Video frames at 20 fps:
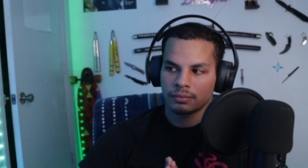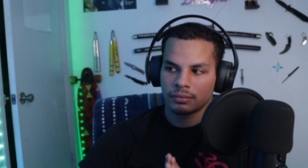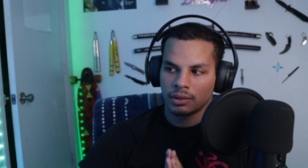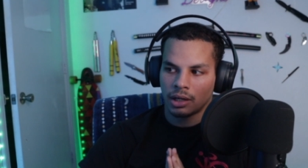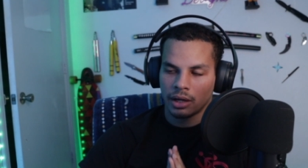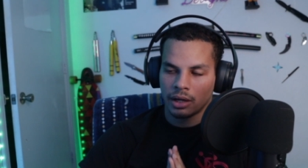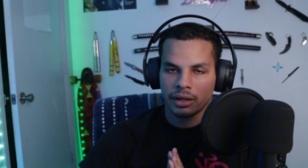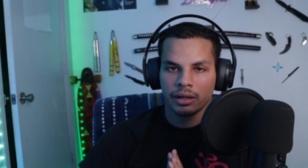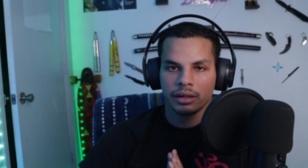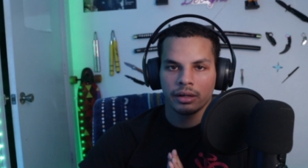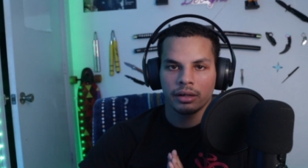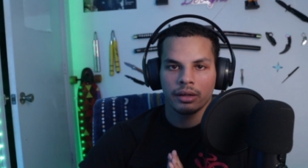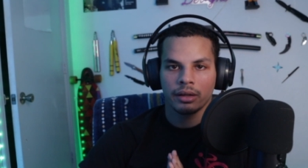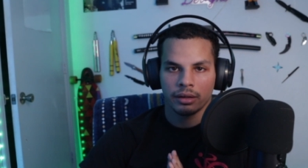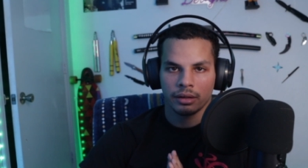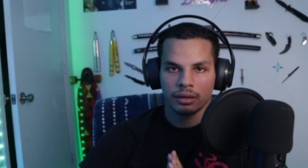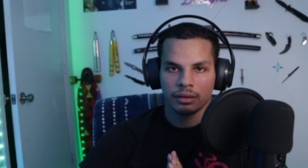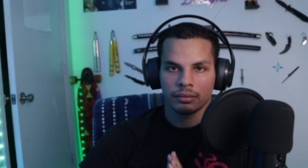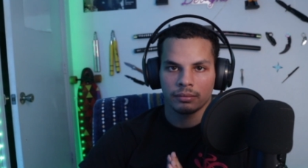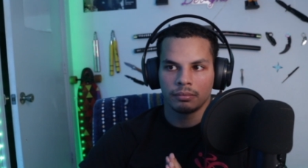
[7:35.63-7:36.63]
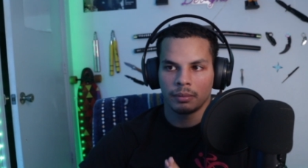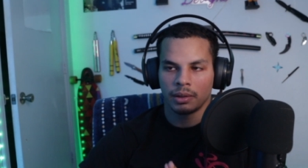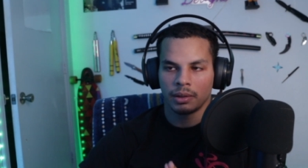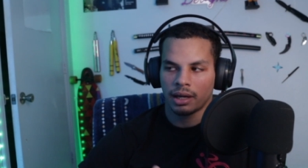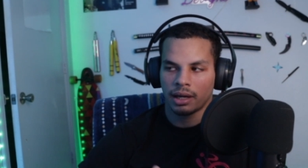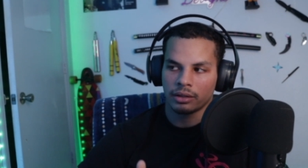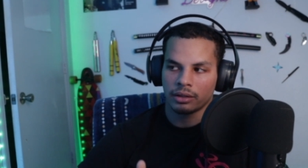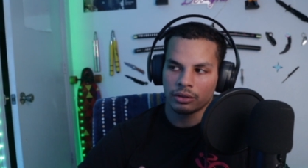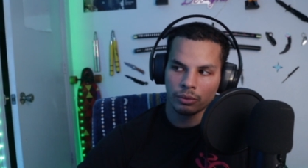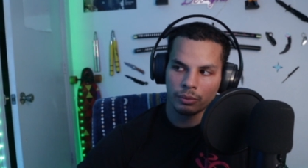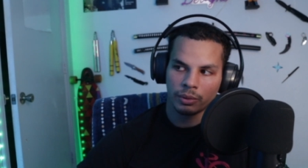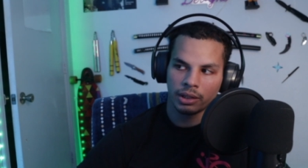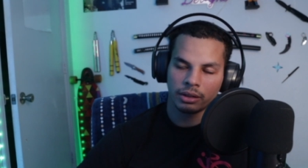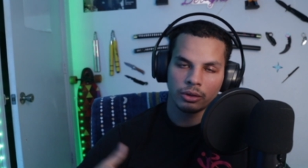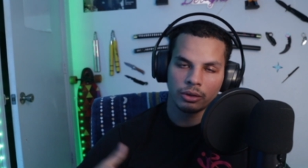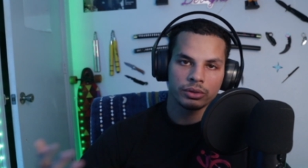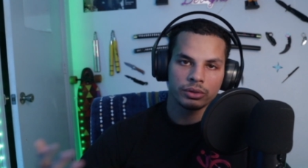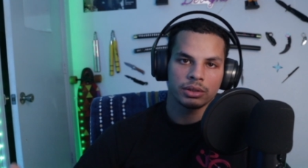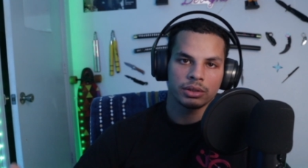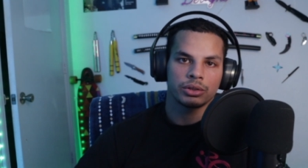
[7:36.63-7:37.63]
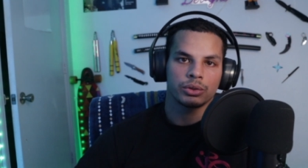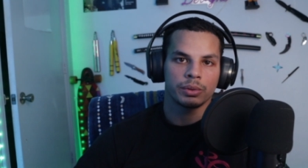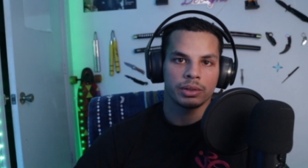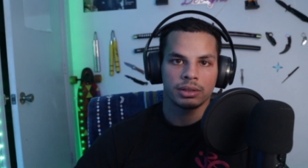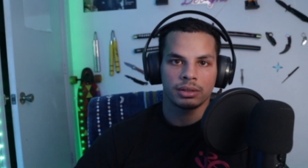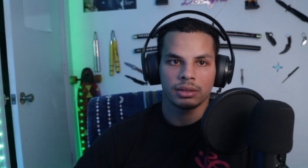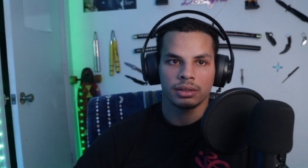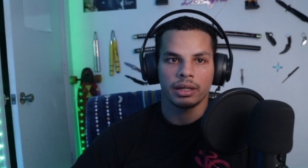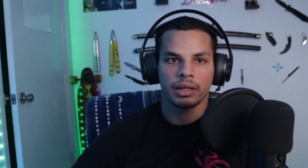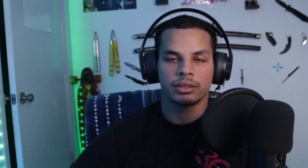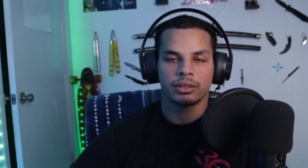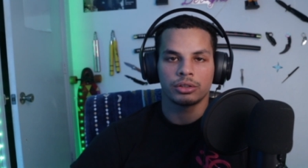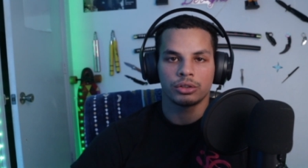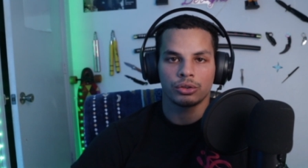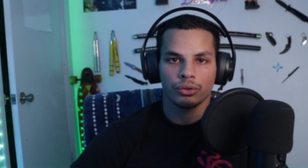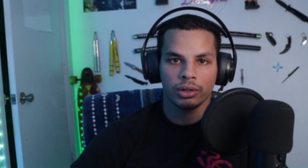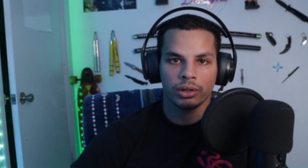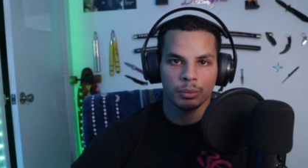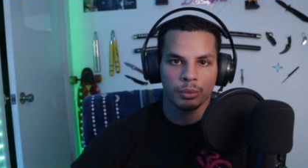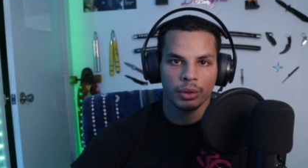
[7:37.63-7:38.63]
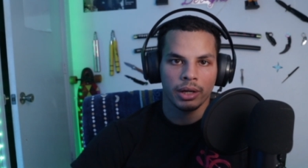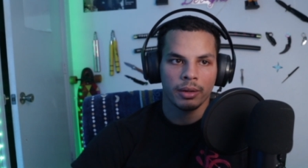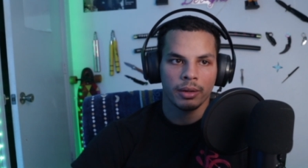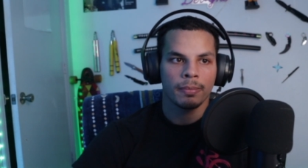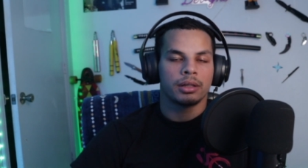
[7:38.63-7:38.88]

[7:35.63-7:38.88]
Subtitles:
a good thing, but not to when it goes into its extreme, right?